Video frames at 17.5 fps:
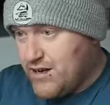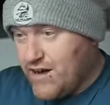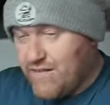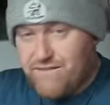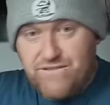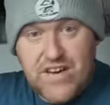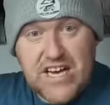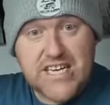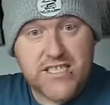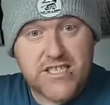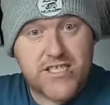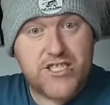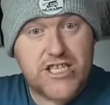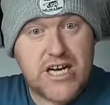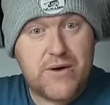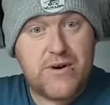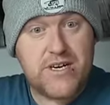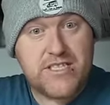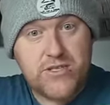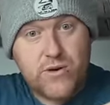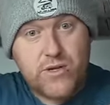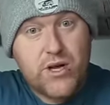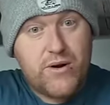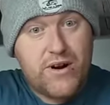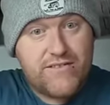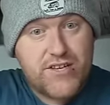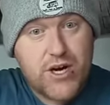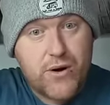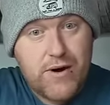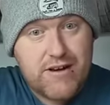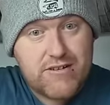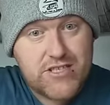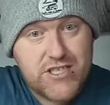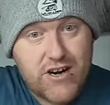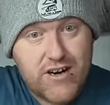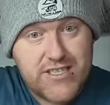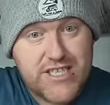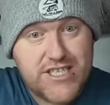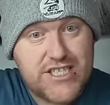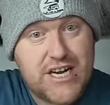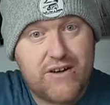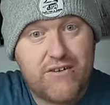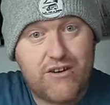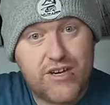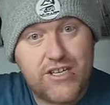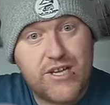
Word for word: a fixed shower, so I don't have to go outside to shower.